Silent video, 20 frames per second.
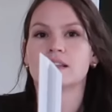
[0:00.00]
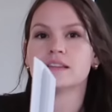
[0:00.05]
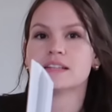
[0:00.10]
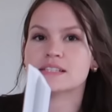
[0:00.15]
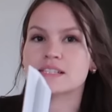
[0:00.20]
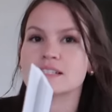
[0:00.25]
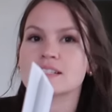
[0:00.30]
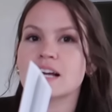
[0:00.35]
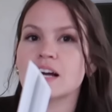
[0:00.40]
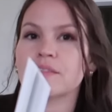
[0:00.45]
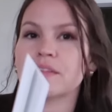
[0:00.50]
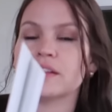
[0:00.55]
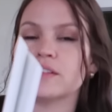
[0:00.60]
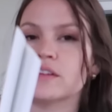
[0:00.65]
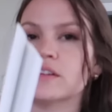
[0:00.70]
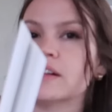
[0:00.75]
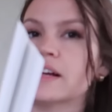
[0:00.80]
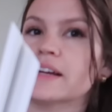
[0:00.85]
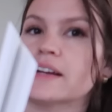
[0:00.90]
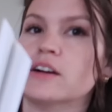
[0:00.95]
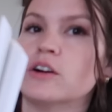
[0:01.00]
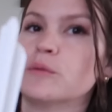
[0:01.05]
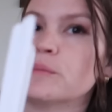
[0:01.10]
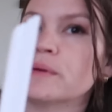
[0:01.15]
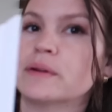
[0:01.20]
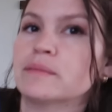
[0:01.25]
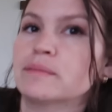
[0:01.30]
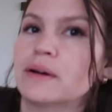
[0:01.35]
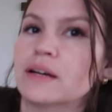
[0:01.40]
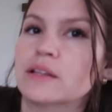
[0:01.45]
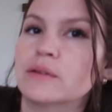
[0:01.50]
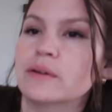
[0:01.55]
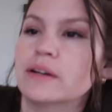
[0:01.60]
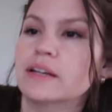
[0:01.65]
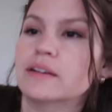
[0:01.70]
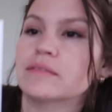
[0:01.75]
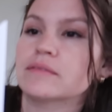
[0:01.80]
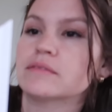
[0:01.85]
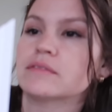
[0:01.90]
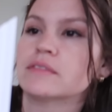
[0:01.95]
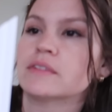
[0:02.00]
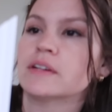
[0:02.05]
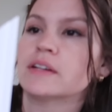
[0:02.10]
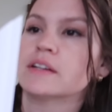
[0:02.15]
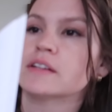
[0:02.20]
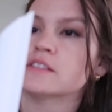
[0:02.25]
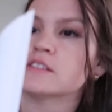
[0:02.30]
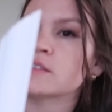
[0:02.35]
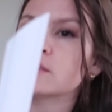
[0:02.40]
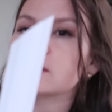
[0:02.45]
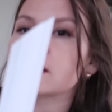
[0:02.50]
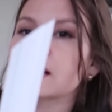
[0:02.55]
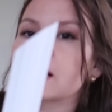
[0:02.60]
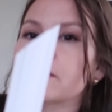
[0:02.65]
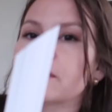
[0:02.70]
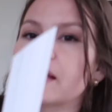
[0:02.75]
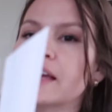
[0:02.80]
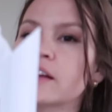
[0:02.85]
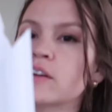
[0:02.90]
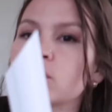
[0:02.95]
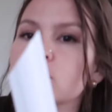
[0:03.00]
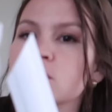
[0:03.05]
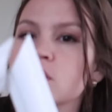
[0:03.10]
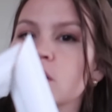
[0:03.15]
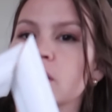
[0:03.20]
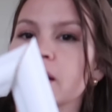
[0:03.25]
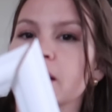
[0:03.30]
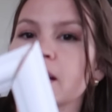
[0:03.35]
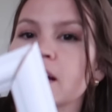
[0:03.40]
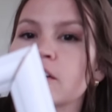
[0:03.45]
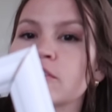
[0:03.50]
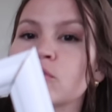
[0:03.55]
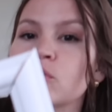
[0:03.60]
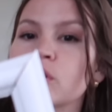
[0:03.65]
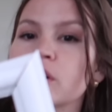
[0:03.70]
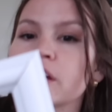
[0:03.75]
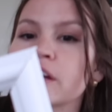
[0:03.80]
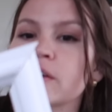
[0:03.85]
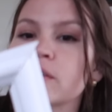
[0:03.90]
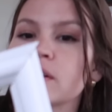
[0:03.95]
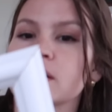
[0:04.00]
This is how they look like open, by the way. So see how the angle is already cut for you?